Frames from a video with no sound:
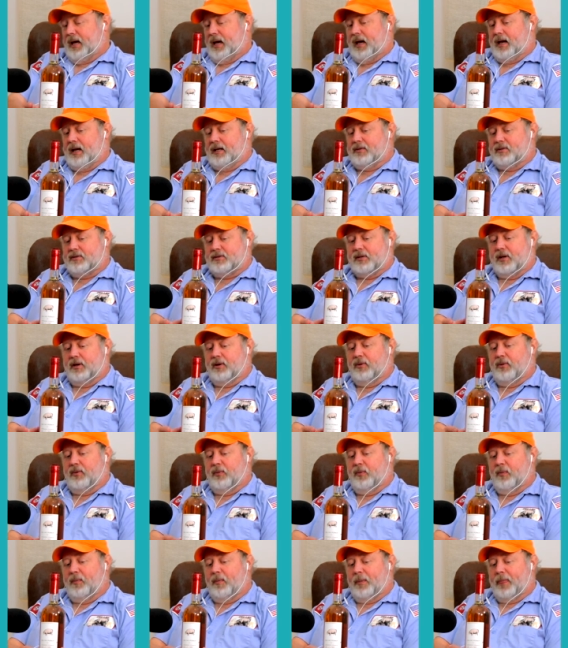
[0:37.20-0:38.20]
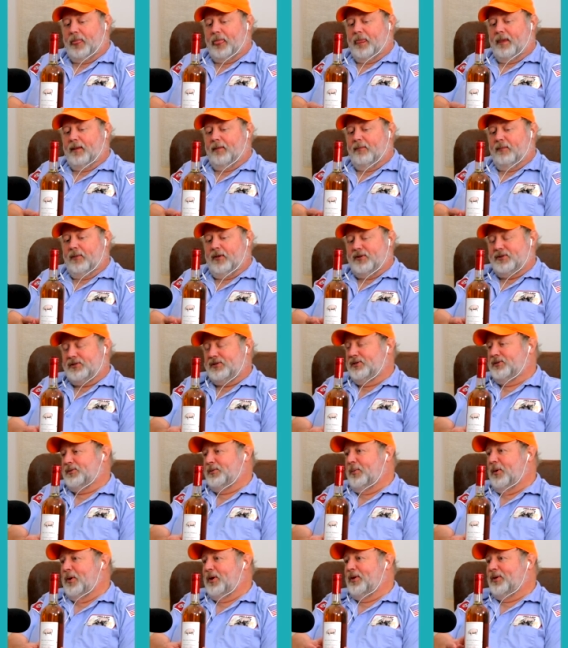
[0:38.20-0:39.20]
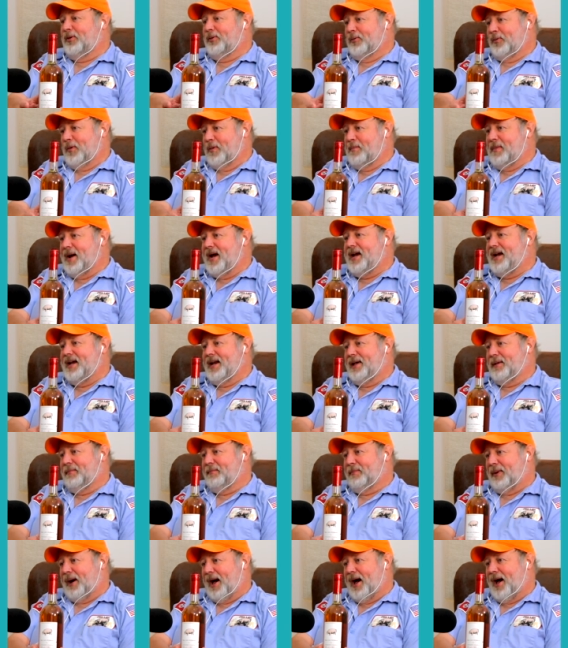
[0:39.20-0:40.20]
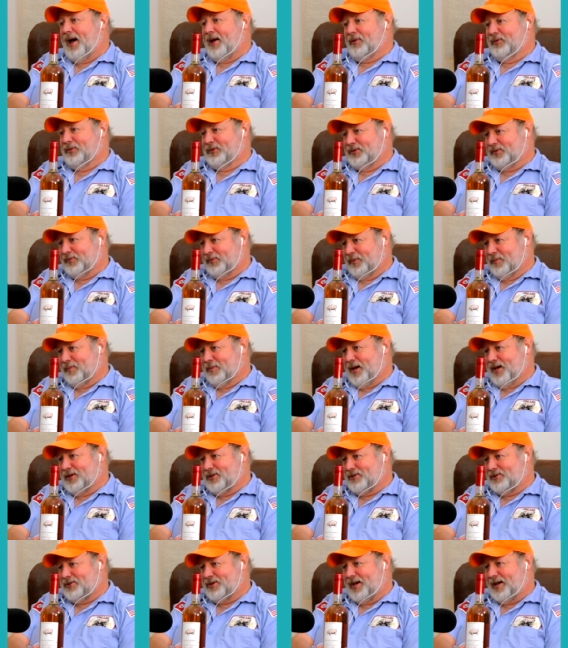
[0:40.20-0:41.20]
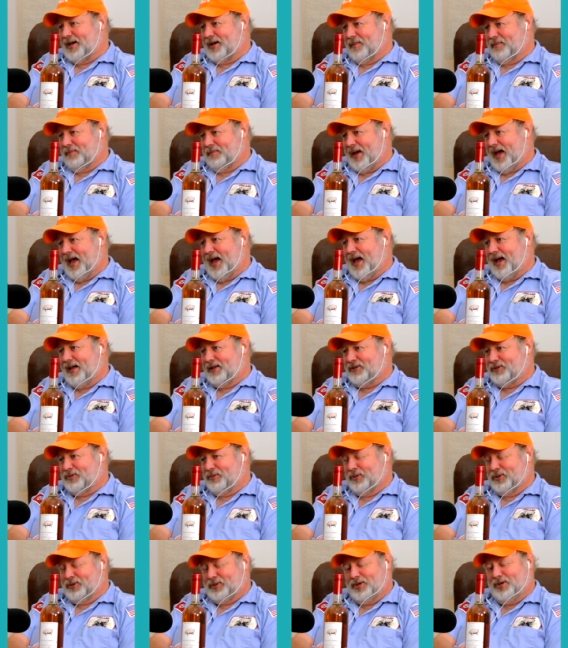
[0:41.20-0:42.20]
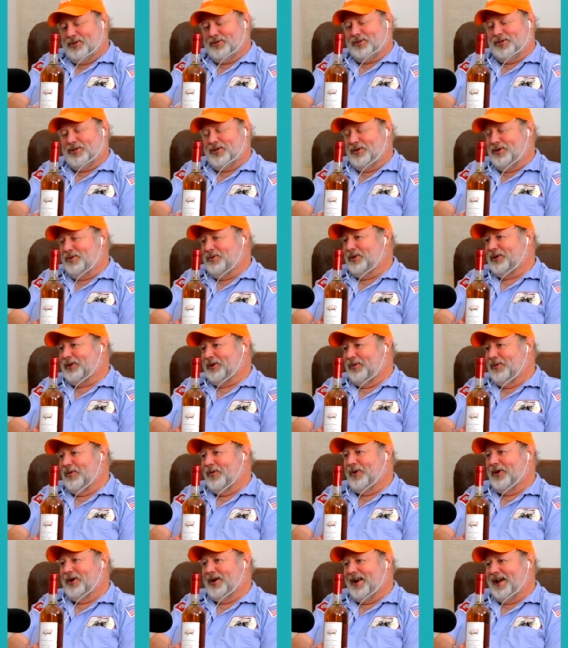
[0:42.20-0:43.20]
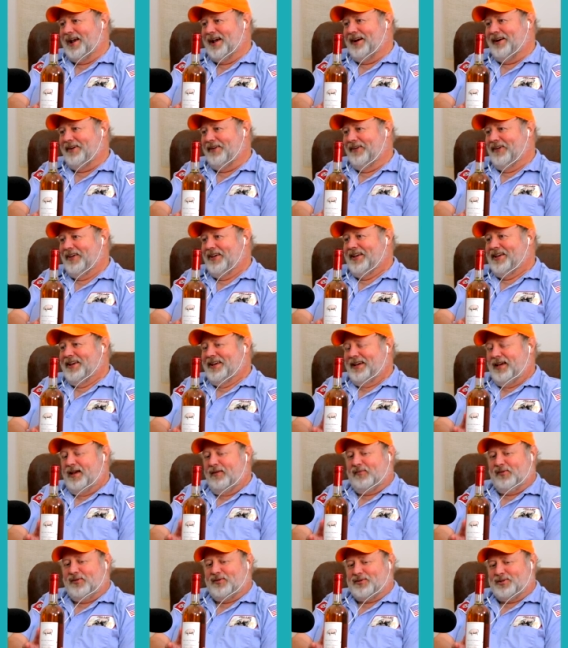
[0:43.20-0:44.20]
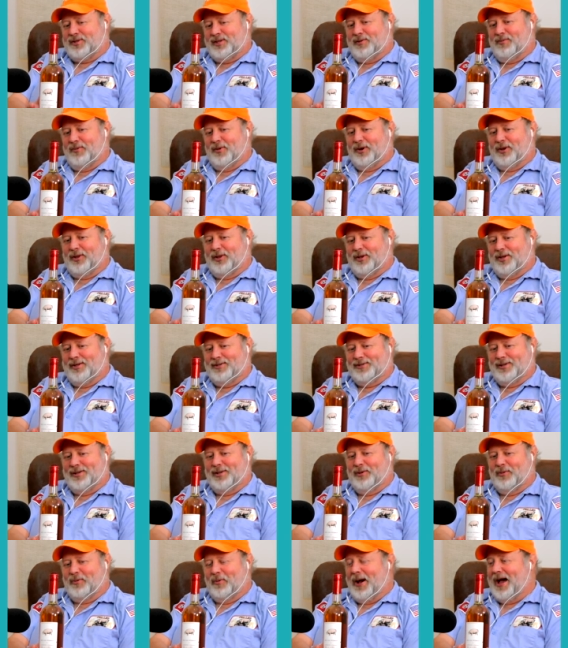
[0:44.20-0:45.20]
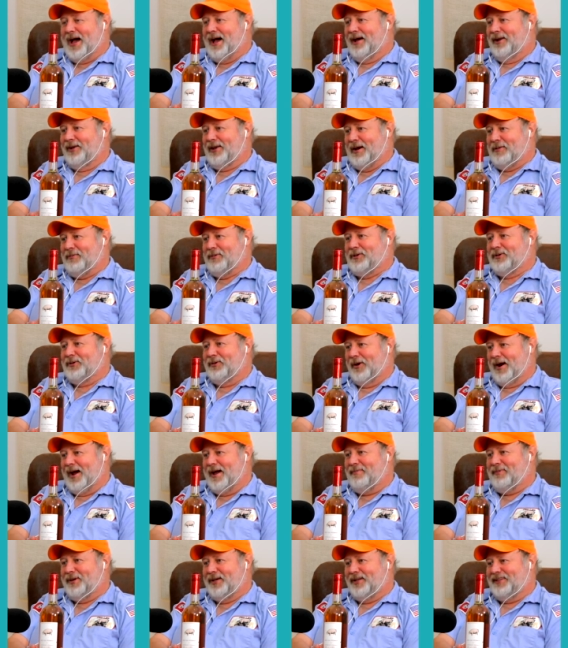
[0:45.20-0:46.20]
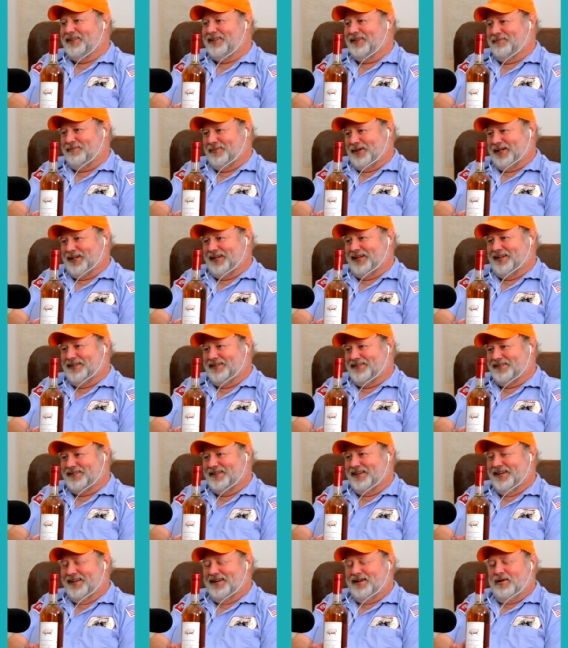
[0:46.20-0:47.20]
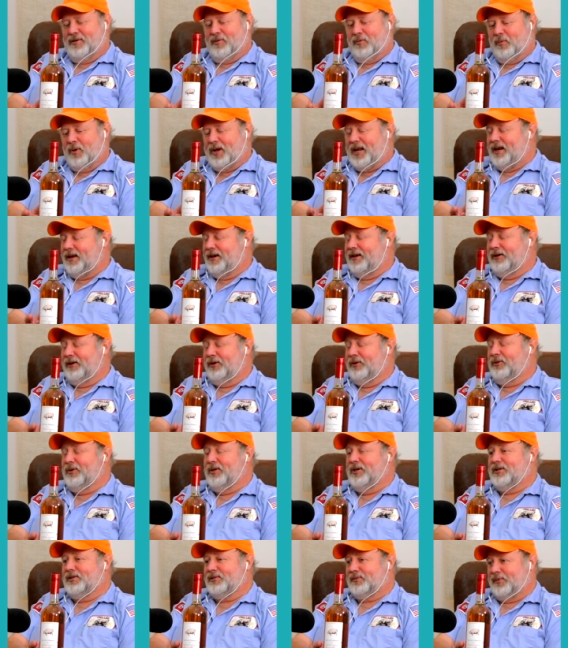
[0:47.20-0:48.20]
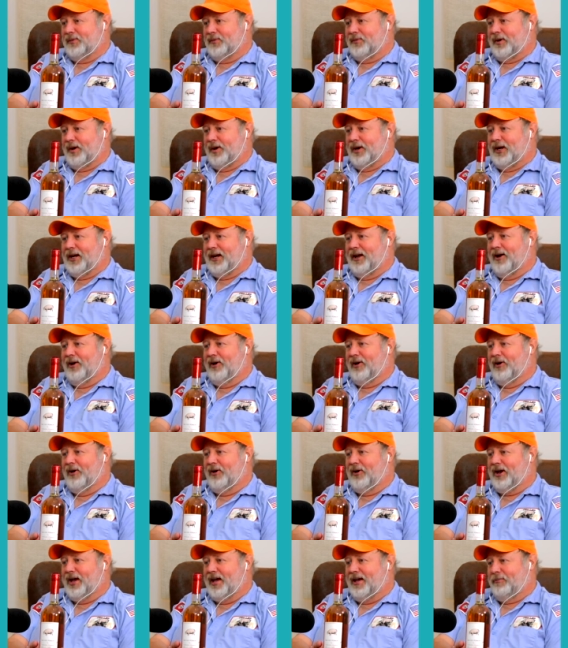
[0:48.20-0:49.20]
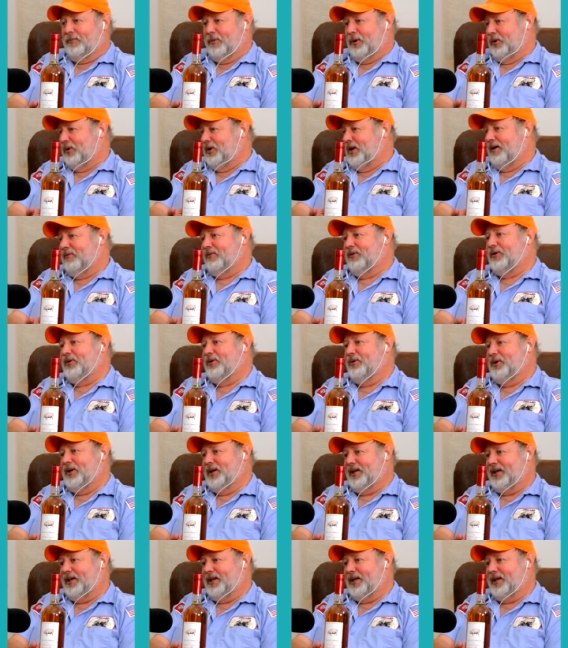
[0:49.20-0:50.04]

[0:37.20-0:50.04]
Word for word: And so this is one of the remaining bottles from that second batch, which is a unicorn now. If you see one of these in the wild, I would grab it, because we didn't do this for very long, and we'll never do